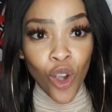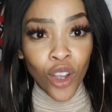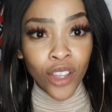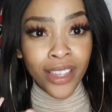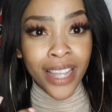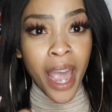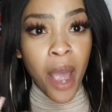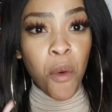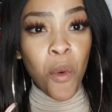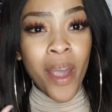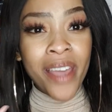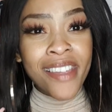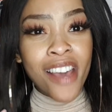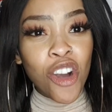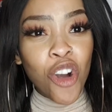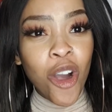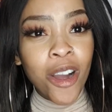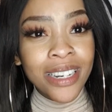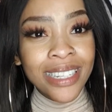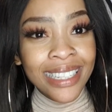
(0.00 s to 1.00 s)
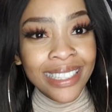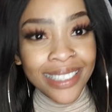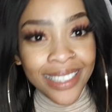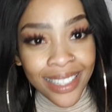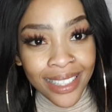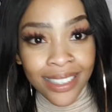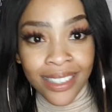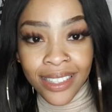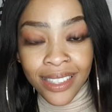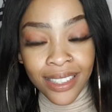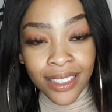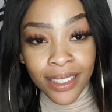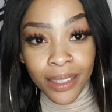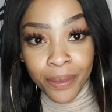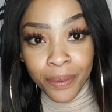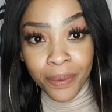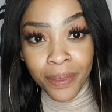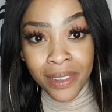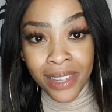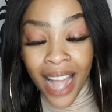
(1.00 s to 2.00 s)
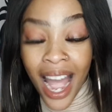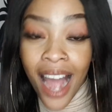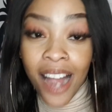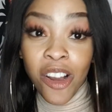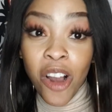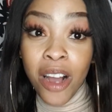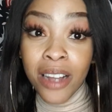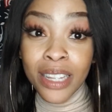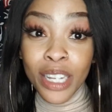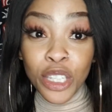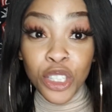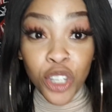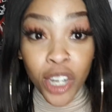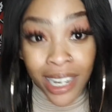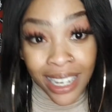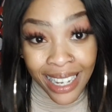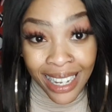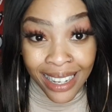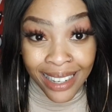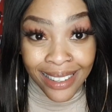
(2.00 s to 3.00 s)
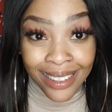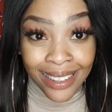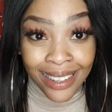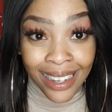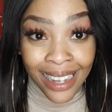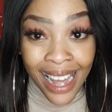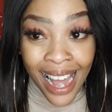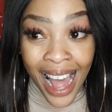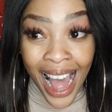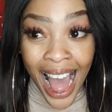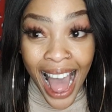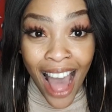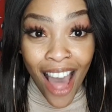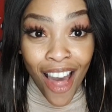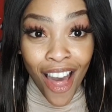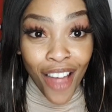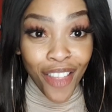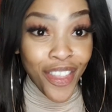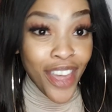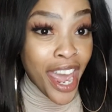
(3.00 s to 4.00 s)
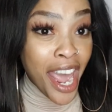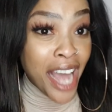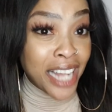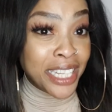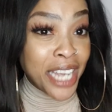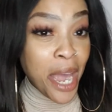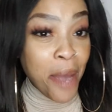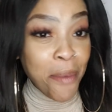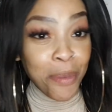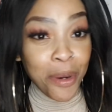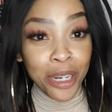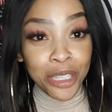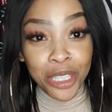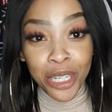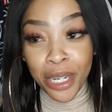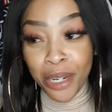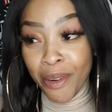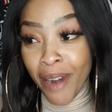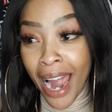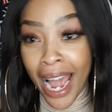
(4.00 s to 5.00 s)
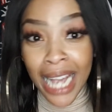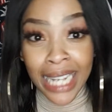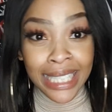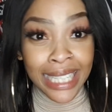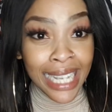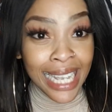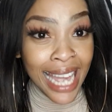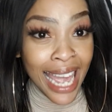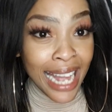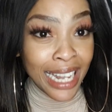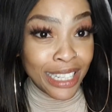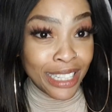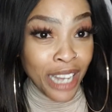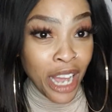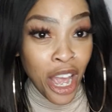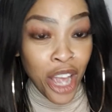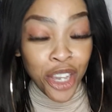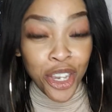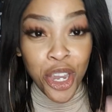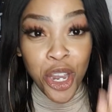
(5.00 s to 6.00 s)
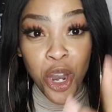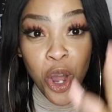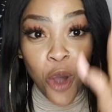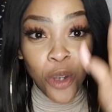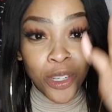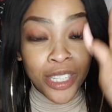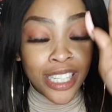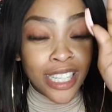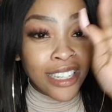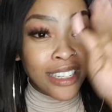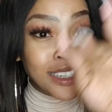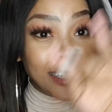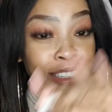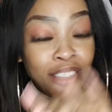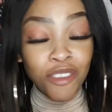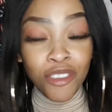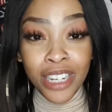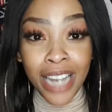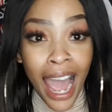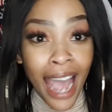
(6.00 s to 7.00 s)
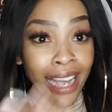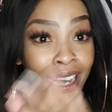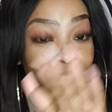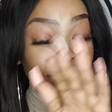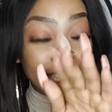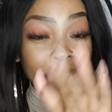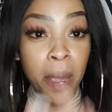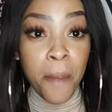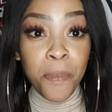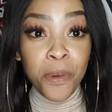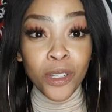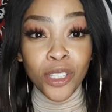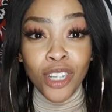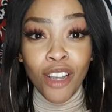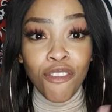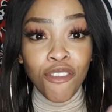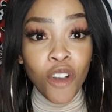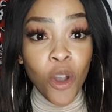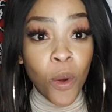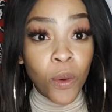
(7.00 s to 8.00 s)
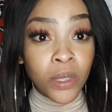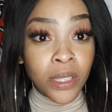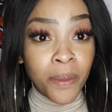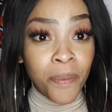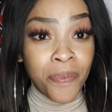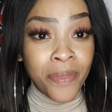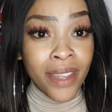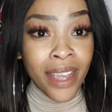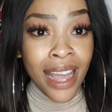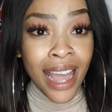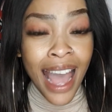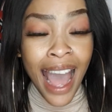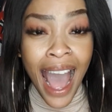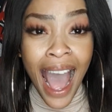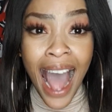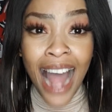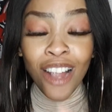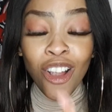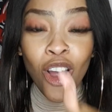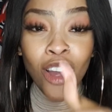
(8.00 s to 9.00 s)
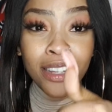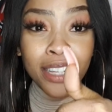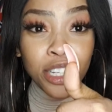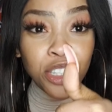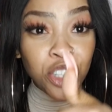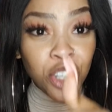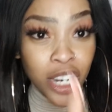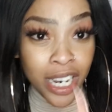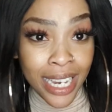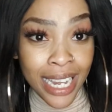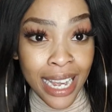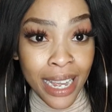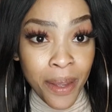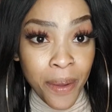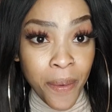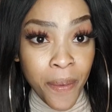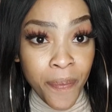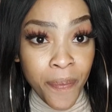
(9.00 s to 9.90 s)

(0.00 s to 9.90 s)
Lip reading: there are weather conditions. Along the journey, there are temperature rising and, like temperature flows. Along the journey,